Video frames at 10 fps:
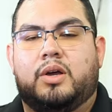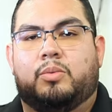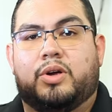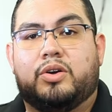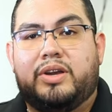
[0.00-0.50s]

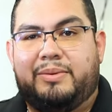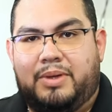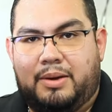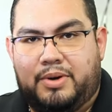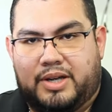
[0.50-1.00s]
we're going to
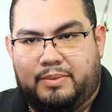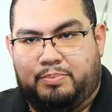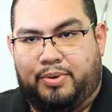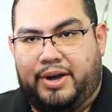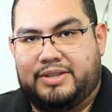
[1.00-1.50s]
be able to
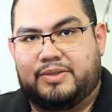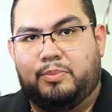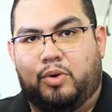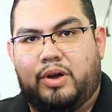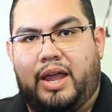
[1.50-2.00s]
compress
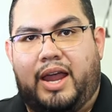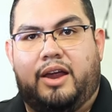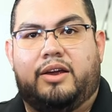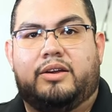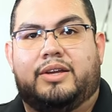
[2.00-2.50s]
more
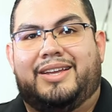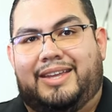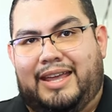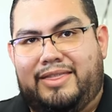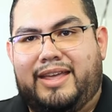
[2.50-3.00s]
air
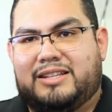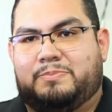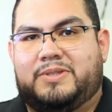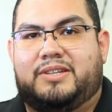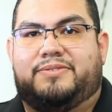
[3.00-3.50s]
in that
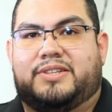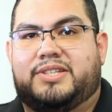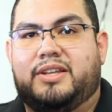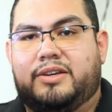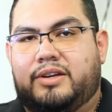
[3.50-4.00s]
specific
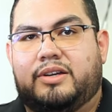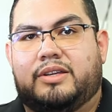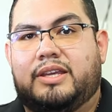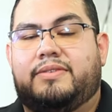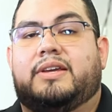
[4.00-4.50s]
cylinder,
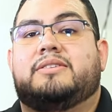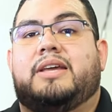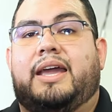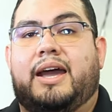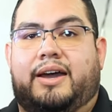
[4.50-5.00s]
giving us
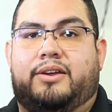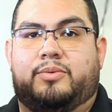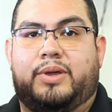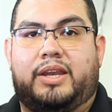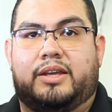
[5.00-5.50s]
a higher
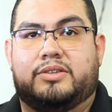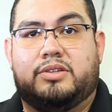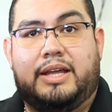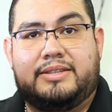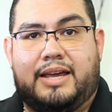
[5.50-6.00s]
reading.
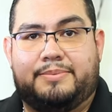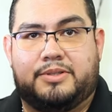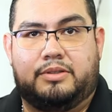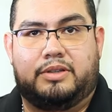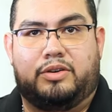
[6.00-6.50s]
So that's absolutely